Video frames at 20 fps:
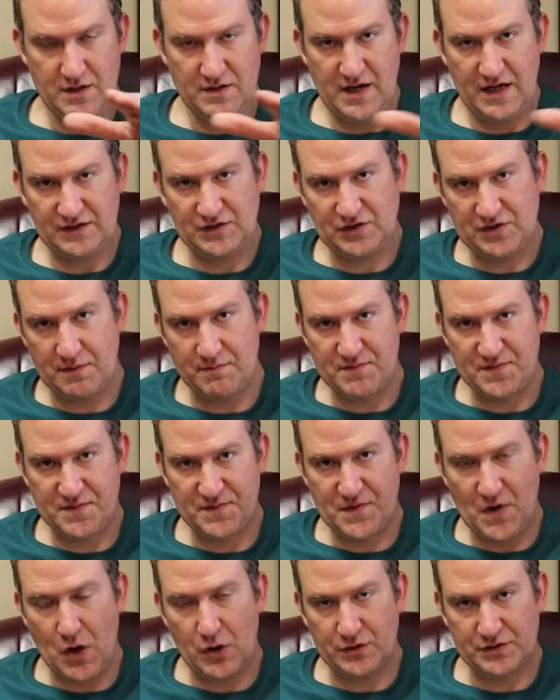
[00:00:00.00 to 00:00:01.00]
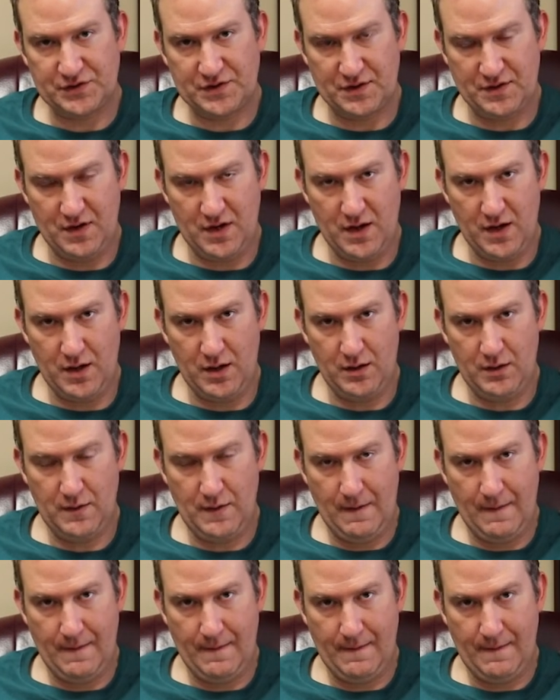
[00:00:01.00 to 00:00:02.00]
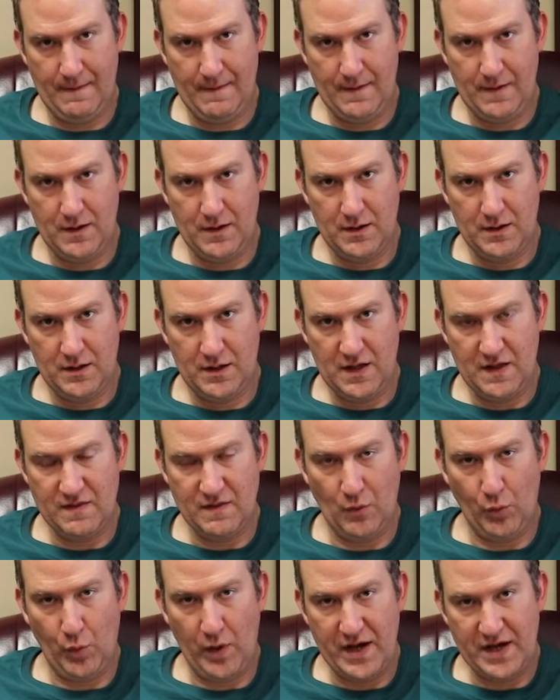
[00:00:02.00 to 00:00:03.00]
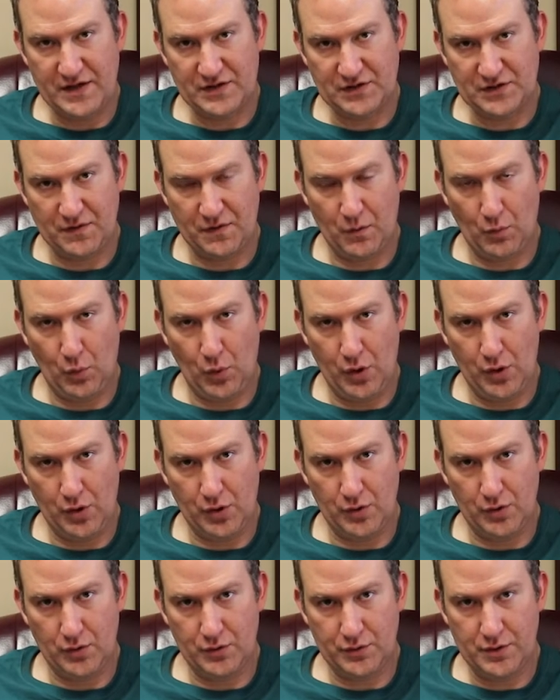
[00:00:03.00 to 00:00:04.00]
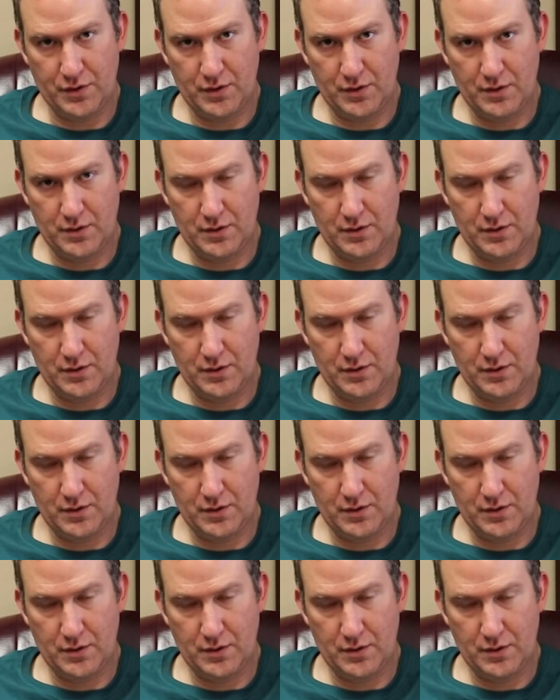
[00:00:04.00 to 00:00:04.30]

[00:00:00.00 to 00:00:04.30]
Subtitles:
Not some falsity in the ways of the world,